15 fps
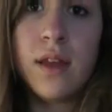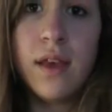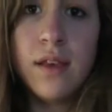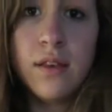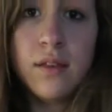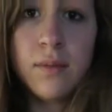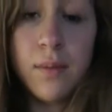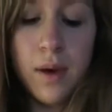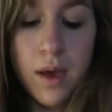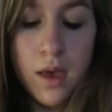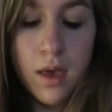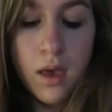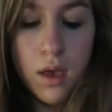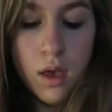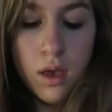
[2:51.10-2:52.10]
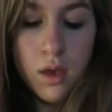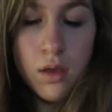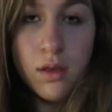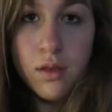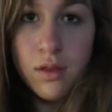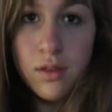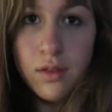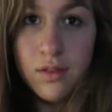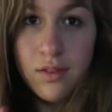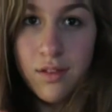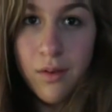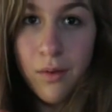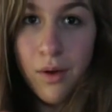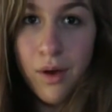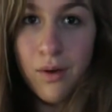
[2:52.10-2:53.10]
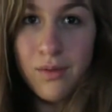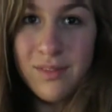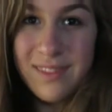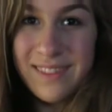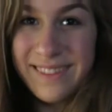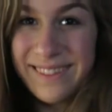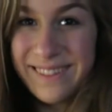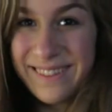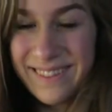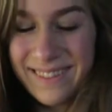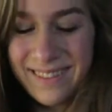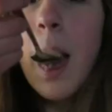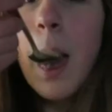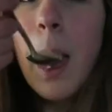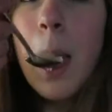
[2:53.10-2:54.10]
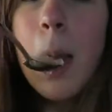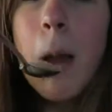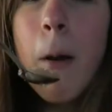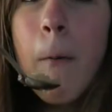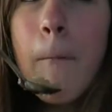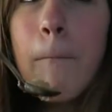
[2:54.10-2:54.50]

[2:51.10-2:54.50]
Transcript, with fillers: taste my snow cone. It